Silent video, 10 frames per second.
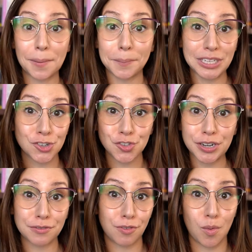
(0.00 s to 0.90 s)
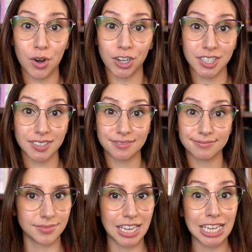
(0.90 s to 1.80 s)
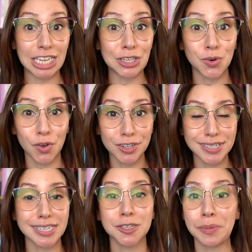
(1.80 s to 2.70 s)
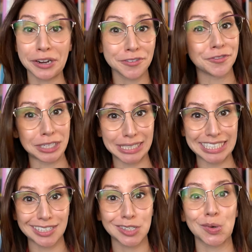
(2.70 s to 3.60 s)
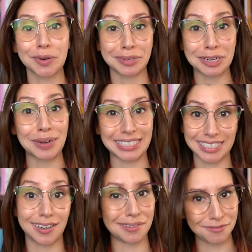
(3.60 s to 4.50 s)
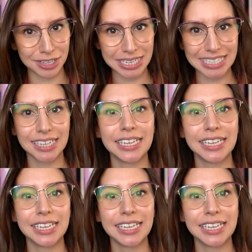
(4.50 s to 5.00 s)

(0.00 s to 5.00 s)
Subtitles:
Be straightforward. In order to spare feelings or minimize conflict,